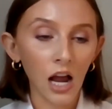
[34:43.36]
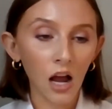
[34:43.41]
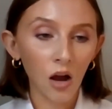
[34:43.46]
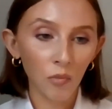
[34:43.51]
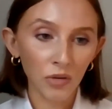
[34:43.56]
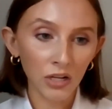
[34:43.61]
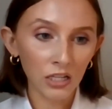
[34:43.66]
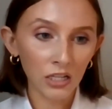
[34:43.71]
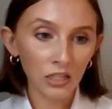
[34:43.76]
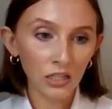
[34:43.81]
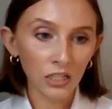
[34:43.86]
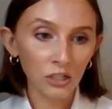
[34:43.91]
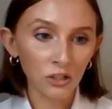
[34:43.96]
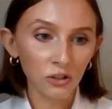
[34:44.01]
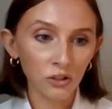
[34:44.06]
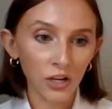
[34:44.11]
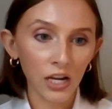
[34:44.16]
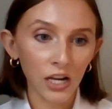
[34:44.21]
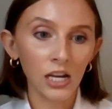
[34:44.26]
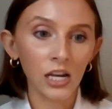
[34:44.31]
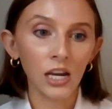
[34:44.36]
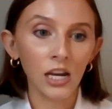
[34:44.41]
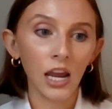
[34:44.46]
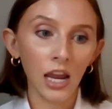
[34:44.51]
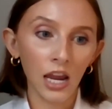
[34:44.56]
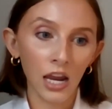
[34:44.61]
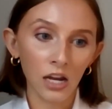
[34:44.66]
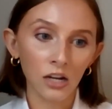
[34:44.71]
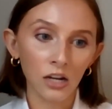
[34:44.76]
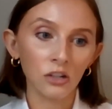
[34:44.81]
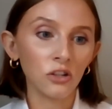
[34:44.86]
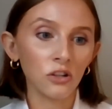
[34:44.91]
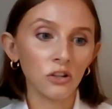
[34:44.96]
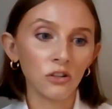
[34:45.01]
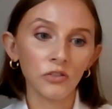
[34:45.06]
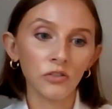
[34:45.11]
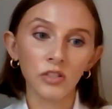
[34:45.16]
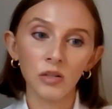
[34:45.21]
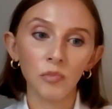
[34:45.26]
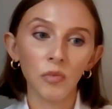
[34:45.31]
to how many leads you're getting, and to
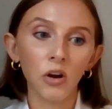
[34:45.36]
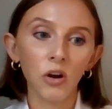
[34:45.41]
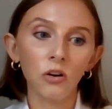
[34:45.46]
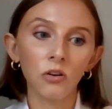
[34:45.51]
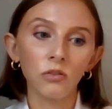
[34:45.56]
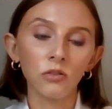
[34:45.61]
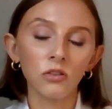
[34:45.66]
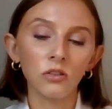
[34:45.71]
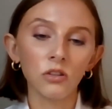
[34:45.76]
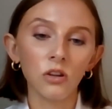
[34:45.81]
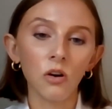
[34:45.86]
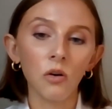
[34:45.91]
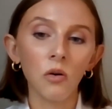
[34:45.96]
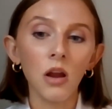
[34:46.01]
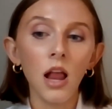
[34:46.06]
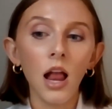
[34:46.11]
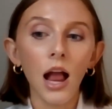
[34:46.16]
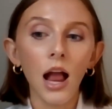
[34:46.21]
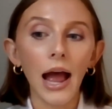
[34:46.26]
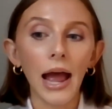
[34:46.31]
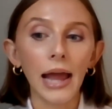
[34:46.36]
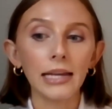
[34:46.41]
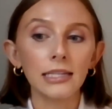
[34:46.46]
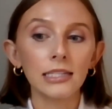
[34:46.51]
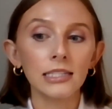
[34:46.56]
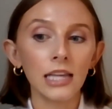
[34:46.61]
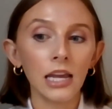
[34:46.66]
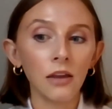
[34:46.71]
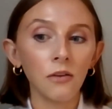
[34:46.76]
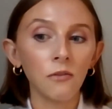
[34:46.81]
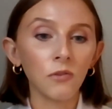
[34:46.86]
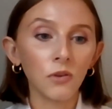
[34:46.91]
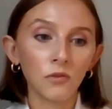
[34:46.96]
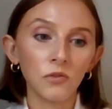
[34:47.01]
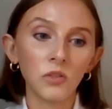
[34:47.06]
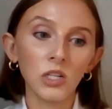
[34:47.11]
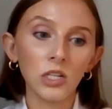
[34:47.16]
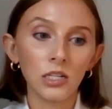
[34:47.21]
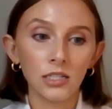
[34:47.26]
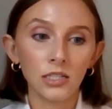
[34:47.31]
your zip code. So I say
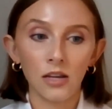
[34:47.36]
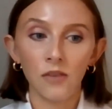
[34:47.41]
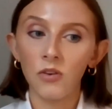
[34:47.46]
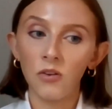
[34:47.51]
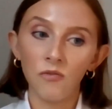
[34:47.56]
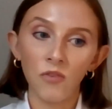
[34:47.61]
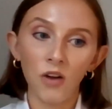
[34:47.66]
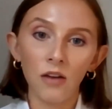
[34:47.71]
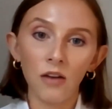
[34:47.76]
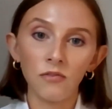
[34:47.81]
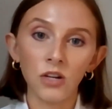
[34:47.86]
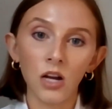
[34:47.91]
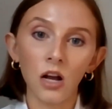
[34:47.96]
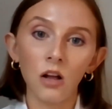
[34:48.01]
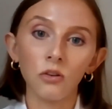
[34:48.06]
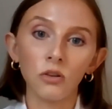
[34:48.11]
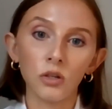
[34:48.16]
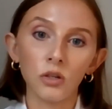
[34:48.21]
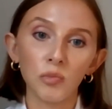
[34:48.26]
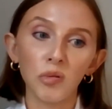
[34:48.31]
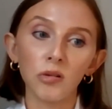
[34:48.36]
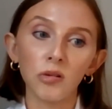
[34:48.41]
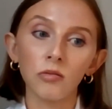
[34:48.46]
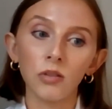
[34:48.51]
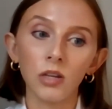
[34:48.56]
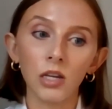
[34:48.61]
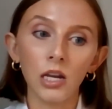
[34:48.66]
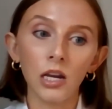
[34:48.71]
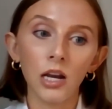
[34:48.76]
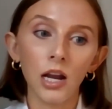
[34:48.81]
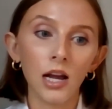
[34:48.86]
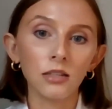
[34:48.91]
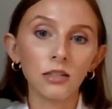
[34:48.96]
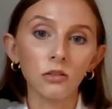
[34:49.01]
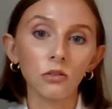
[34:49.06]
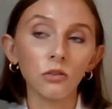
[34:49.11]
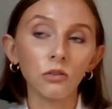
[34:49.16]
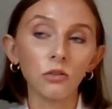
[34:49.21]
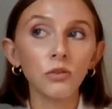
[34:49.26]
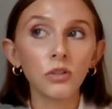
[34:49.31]
$50 to $75 per lead
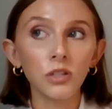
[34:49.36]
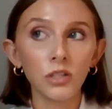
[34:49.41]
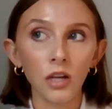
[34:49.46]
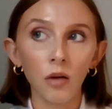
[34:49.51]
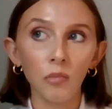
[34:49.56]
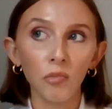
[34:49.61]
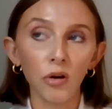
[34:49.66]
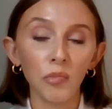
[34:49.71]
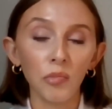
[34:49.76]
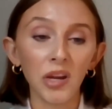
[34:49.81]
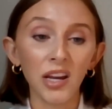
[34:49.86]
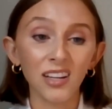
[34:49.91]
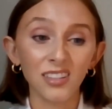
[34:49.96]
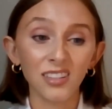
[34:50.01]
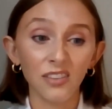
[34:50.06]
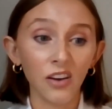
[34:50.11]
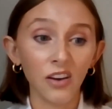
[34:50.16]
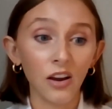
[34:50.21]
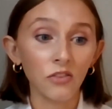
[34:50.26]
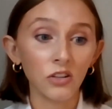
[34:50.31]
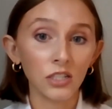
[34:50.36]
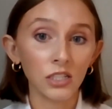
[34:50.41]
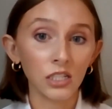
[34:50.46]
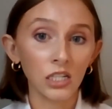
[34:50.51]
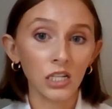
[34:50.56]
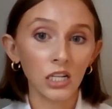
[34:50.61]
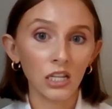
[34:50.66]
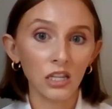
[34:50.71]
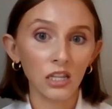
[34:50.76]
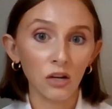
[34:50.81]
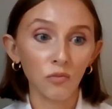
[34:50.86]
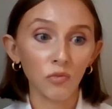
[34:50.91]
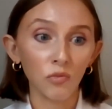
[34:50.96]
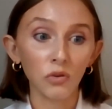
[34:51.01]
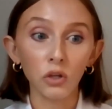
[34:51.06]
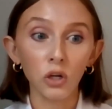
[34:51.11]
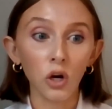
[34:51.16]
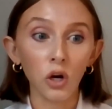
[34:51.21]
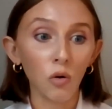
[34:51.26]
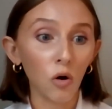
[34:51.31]
as a loose number because I've never seen anything
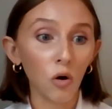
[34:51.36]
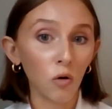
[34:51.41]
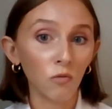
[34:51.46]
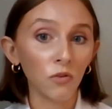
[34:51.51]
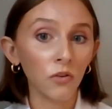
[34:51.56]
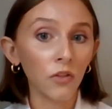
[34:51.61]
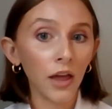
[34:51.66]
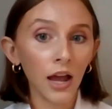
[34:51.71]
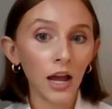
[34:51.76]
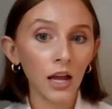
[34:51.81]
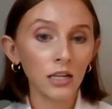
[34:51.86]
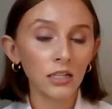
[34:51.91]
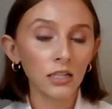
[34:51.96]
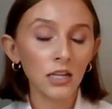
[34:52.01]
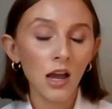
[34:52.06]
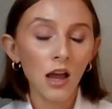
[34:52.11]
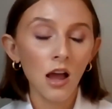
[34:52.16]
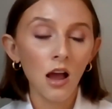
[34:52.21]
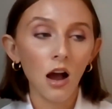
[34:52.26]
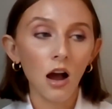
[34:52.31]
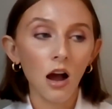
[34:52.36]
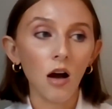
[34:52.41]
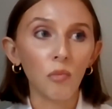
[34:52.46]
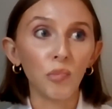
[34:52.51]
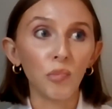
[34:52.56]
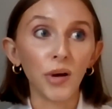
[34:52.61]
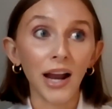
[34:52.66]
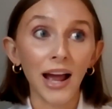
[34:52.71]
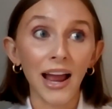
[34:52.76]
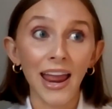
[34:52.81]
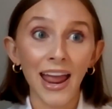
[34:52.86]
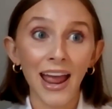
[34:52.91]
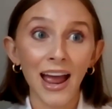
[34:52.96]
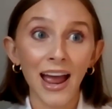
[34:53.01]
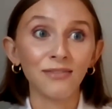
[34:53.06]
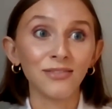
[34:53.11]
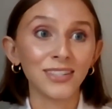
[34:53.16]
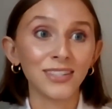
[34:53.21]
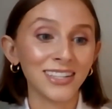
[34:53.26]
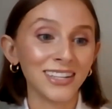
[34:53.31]
really go over that. But I
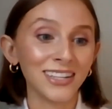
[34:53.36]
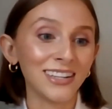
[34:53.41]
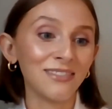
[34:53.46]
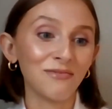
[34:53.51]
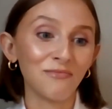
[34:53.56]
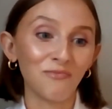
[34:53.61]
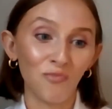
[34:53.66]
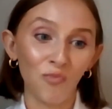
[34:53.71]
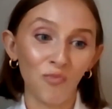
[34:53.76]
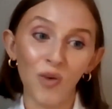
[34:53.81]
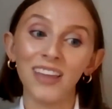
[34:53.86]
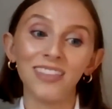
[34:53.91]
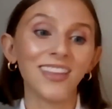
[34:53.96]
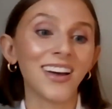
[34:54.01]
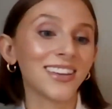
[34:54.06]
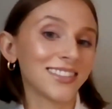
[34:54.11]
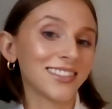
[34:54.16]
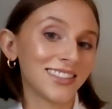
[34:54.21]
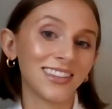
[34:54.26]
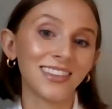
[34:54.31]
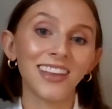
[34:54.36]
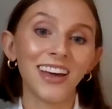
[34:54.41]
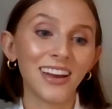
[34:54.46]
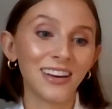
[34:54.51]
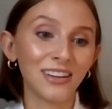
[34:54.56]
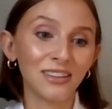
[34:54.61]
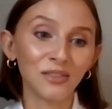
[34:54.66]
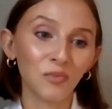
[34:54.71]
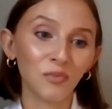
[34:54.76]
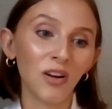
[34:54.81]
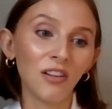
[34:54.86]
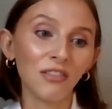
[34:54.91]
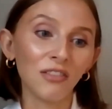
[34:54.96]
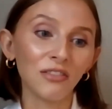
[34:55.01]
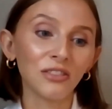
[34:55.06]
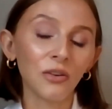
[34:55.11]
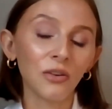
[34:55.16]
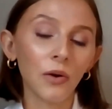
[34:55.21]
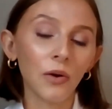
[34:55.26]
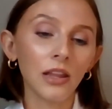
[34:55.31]
have seen way less than that as
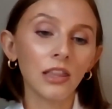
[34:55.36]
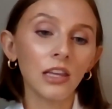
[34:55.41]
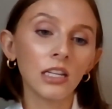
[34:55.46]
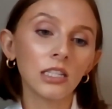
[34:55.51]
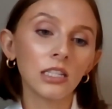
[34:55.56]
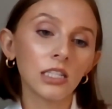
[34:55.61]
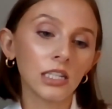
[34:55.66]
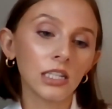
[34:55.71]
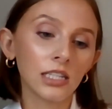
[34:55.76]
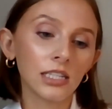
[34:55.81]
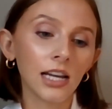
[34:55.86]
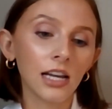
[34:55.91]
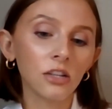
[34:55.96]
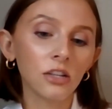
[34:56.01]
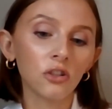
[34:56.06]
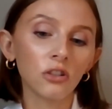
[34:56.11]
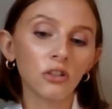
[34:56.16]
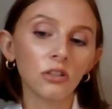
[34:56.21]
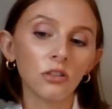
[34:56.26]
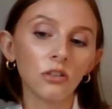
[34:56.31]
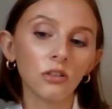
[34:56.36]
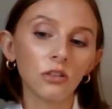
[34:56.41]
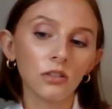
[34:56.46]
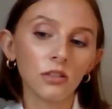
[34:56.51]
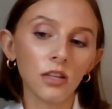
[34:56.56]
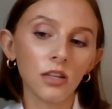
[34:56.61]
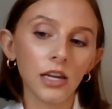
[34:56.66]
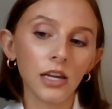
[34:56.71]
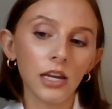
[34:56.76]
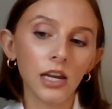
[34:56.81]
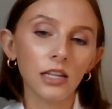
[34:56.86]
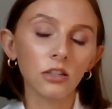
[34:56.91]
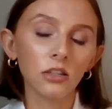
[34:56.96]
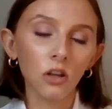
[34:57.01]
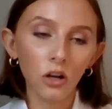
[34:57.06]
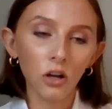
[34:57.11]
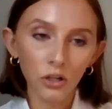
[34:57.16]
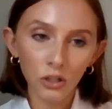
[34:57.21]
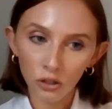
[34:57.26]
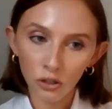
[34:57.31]
well. So I think success just looks like,
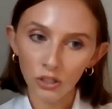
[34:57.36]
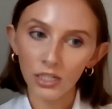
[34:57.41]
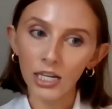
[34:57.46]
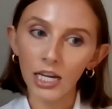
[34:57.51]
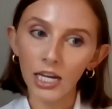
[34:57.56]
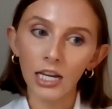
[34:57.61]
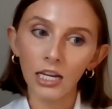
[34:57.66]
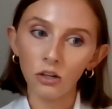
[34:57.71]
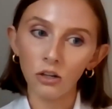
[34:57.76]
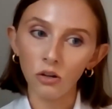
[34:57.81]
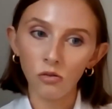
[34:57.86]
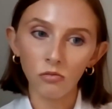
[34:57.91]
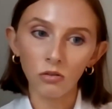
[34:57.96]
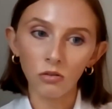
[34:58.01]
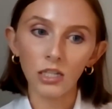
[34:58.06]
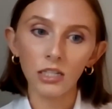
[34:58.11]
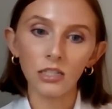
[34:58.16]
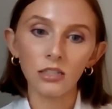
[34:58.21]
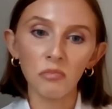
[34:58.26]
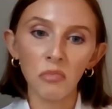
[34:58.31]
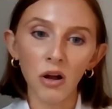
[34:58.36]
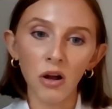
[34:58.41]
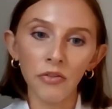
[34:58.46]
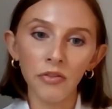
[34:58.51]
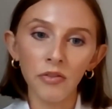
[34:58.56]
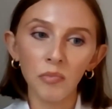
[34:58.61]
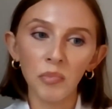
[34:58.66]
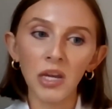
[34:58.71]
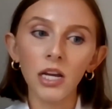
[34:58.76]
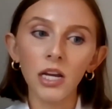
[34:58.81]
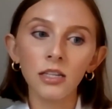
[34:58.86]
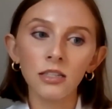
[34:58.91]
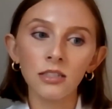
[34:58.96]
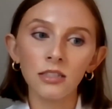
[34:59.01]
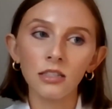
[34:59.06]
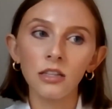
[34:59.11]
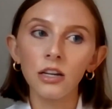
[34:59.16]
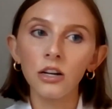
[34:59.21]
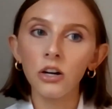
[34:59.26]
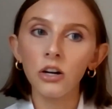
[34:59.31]
as long as you're getting new leads a month,
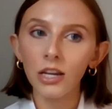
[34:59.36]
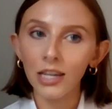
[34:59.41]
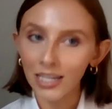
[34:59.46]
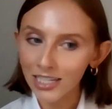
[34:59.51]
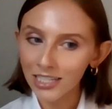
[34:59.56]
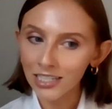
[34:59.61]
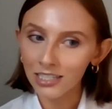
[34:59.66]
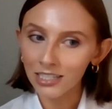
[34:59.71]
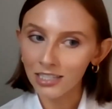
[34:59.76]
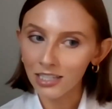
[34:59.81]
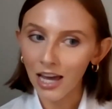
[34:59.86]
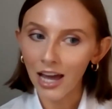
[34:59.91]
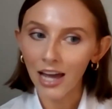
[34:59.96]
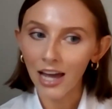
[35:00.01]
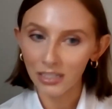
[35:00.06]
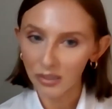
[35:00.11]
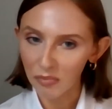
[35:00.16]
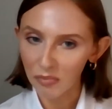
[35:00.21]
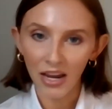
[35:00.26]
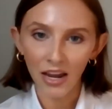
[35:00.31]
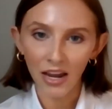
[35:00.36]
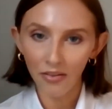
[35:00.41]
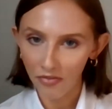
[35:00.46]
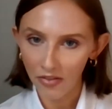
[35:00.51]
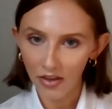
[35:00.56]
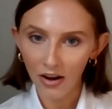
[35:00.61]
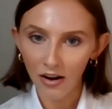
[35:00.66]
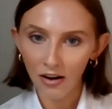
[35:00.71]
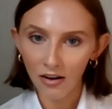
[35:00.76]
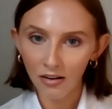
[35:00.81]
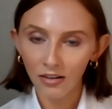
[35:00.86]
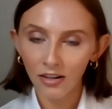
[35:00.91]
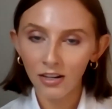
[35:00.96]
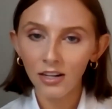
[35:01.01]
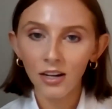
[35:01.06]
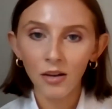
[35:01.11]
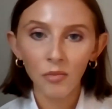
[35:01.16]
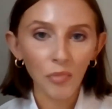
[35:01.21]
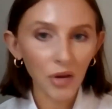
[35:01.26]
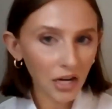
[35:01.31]
because there is that demand there,
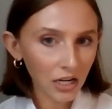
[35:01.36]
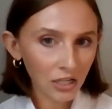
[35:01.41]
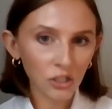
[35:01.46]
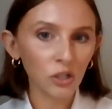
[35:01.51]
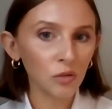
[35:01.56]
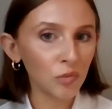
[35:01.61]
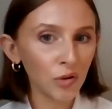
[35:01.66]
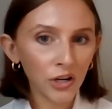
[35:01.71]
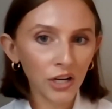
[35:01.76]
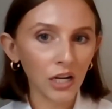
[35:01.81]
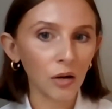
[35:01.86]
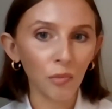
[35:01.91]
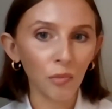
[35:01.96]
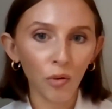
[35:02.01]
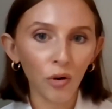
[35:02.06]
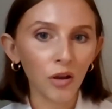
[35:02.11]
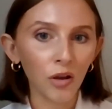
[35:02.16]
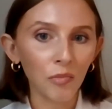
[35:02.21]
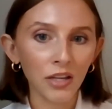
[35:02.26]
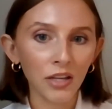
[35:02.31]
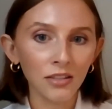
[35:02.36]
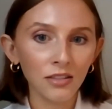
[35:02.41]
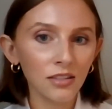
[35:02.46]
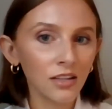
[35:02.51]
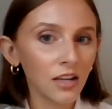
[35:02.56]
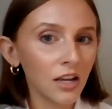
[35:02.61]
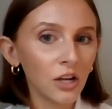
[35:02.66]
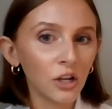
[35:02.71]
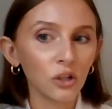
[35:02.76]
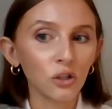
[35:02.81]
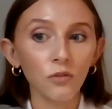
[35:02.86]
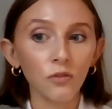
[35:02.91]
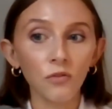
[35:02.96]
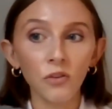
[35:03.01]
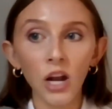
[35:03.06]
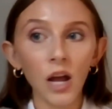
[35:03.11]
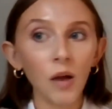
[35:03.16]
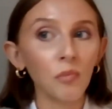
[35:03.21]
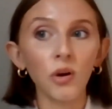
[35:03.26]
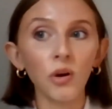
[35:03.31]
because you're booking appointments. So if
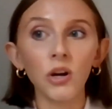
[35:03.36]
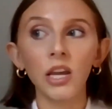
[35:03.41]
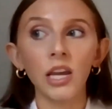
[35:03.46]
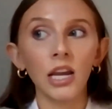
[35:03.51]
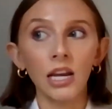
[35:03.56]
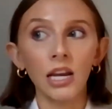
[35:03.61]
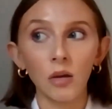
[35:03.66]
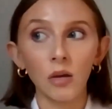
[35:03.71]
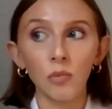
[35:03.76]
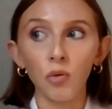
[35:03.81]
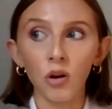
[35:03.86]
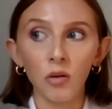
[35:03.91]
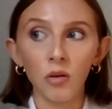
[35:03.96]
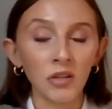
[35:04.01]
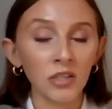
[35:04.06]
you're not booking any